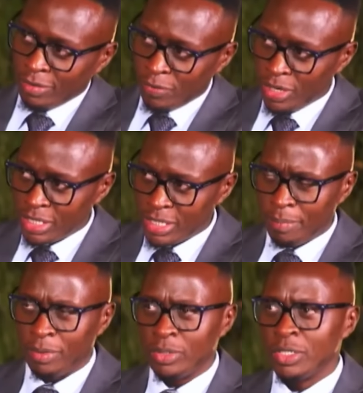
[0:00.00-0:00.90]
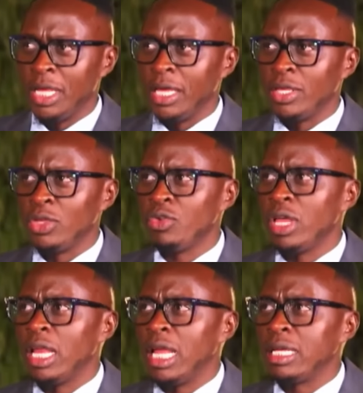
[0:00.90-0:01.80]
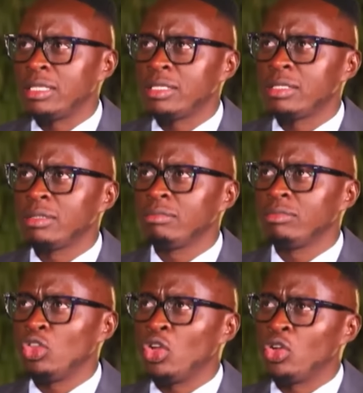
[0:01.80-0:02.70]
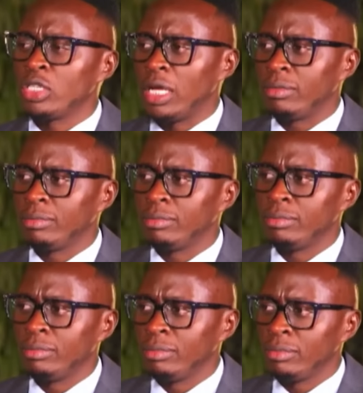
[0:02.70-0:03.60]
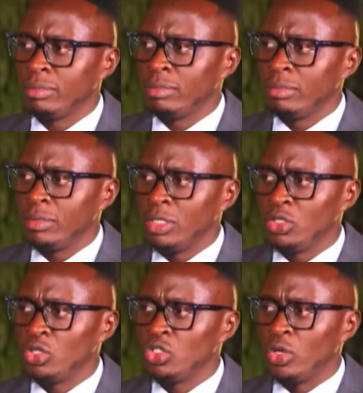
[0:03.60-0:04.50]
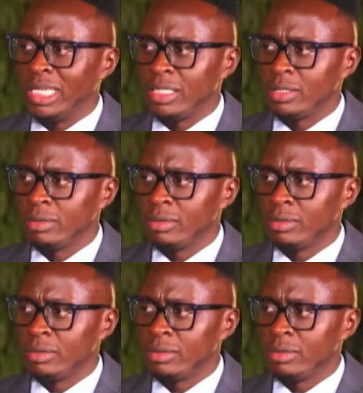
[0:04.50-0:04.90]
For example, today you realize your daughter mm-hmm. is not yours.